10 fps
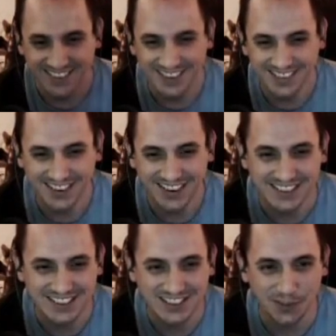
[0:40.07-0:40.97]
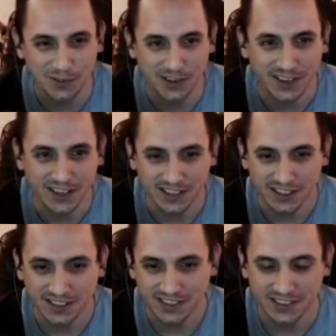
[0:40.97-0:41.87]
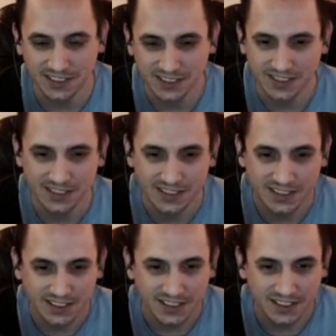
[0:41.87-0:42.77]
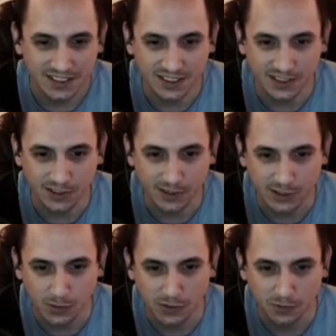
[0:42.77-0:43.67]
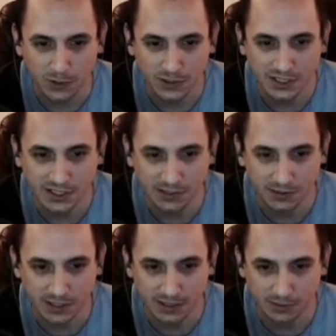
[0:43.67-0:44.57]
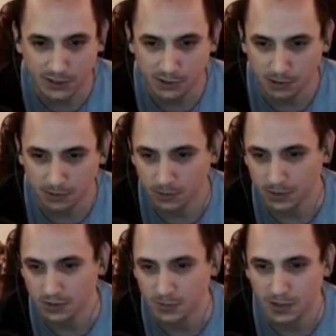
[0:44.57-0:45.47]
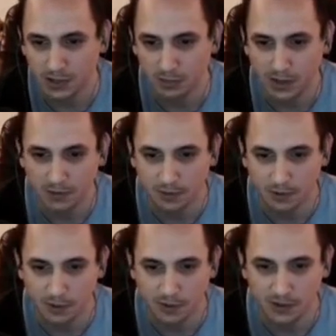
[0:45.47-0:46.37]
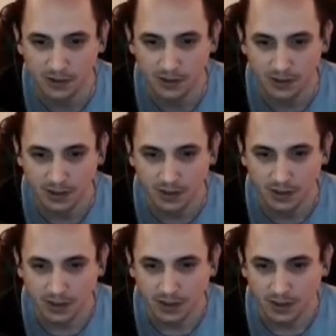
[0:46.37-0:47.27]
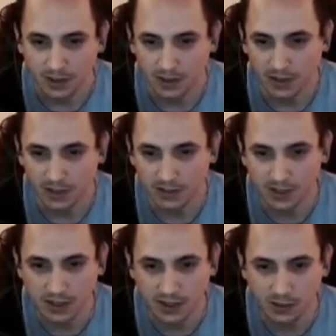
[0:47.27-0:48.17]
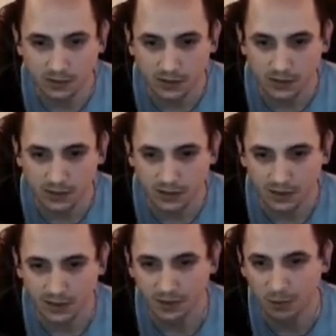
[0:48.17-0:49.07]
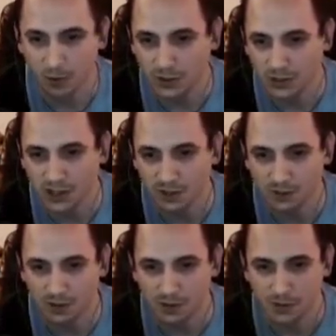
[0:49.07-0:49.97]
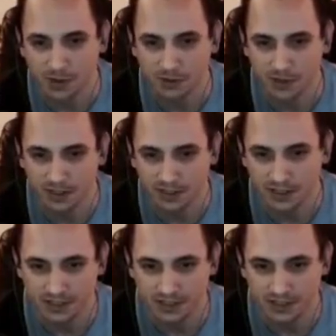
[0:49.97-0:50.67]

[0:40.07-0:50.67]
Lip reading: All right, Shovel Knight, the great 2014 retro-inspired platformer, has gone over for Shovelry, my friend.